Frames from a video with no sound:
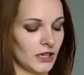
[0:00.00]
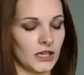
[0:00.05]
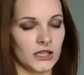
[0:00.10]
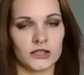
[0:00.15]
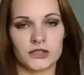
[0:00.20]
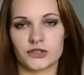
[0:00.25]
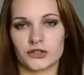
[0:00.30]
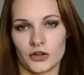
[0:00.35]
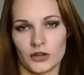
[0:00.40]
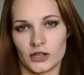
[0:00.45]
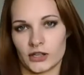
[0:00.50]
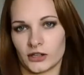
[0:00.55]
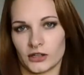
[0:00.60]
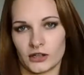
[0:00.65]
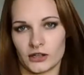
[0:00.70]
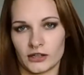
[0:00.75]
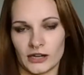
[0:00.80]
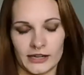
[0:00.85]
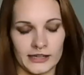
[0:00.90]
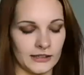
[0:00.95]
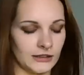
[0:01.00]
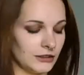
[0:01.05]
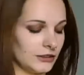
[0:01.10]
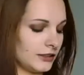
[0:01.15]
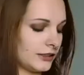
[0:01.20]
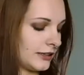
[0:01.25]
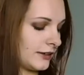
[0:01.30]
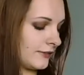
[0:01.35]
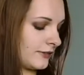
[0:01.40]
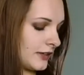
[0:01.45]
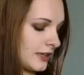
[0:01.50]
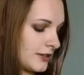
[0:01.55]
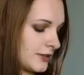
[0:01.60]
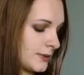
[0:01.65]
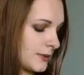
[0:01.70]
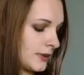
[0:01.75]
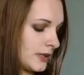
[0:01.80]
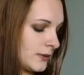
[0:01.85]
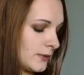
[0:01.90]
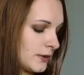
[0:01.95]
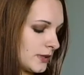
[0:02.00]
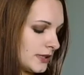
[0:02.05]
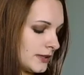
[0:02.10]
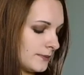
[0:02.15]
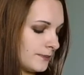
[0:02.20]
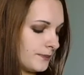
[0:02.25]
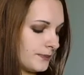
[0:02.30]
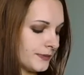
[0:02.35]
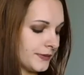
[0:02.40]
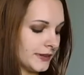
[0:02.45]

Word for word: a darker night look if that's what I want.